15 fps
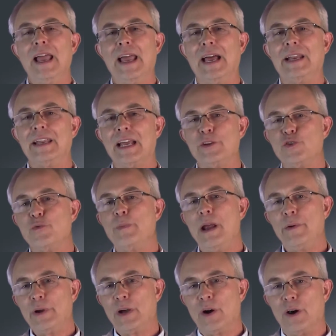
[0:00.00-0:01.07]
And as you
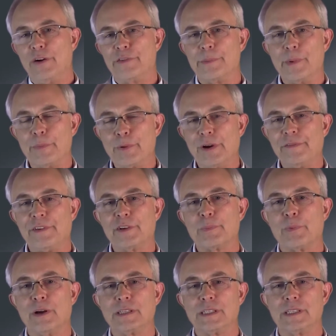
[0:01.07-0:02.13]
may recall from a previous
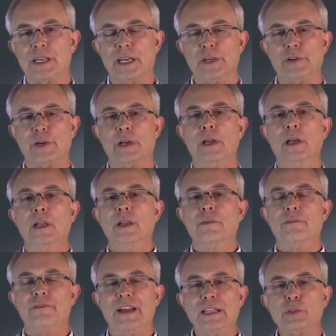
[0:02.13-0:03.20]
presentation,
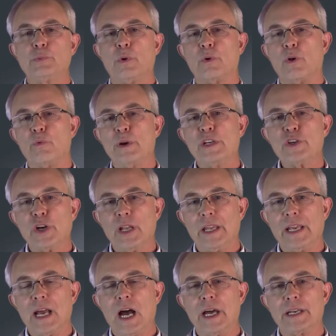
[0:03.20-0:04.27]
vents were
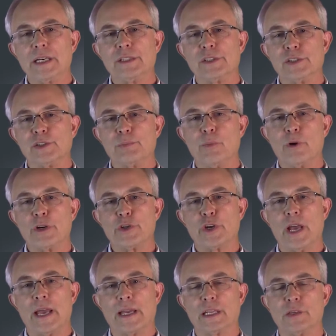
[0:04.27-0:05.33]
originally cut into sport
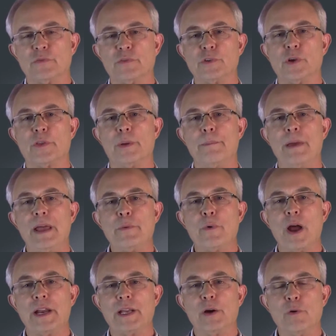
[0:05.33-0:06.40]
jackets so that men
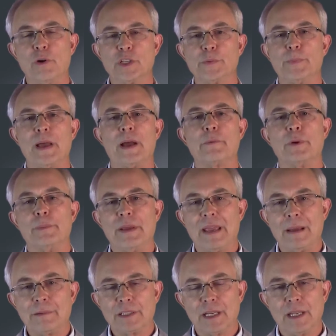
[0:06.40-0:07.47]
riding horseback would be
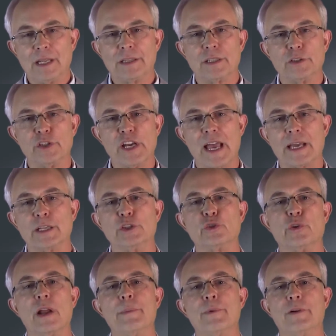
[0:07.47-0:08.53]
able to let the jacket
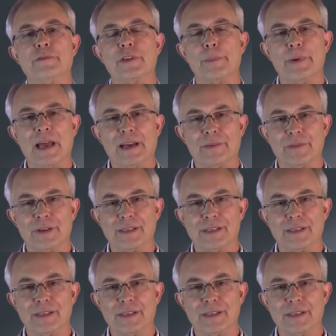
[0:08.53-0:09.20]
drape over the back of